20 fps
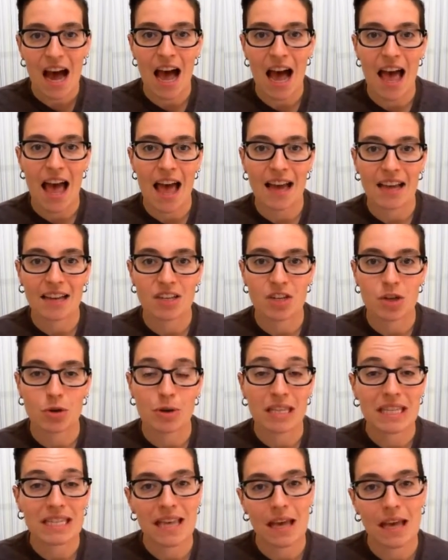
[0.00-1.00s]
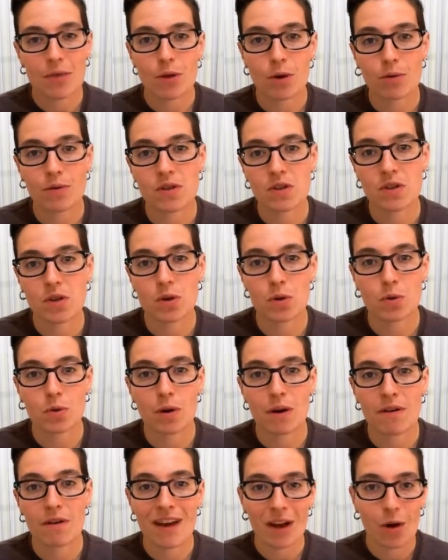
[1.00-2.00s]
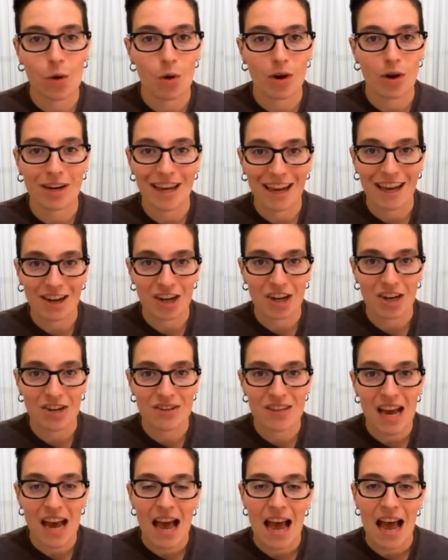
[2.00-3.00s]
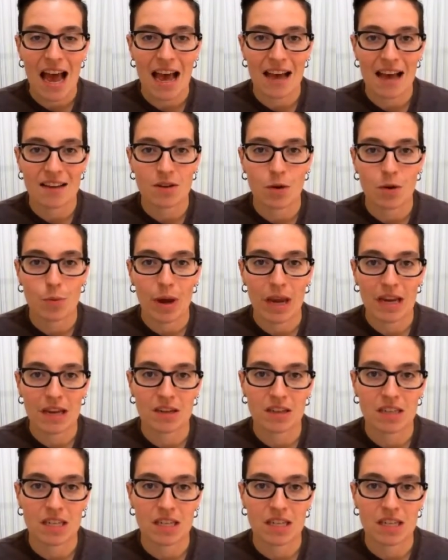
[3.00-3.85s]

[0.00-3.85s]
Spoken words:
and you can send those to event coordinators as a way